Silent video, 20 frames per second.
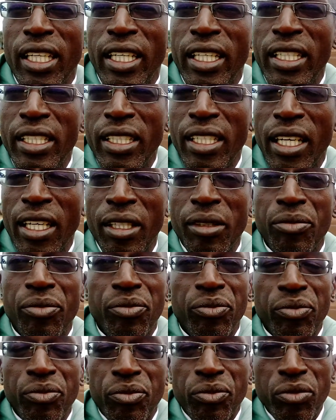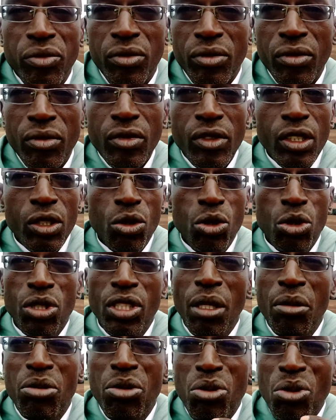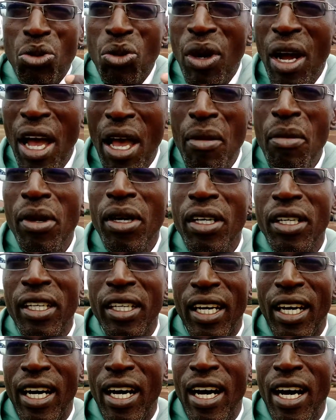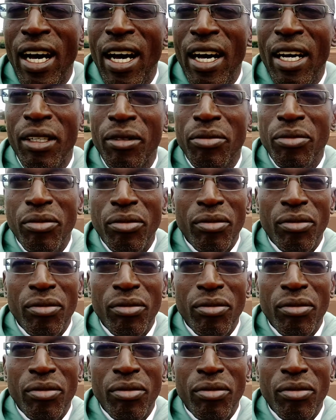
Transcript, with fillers: And uh, to subscribe uh,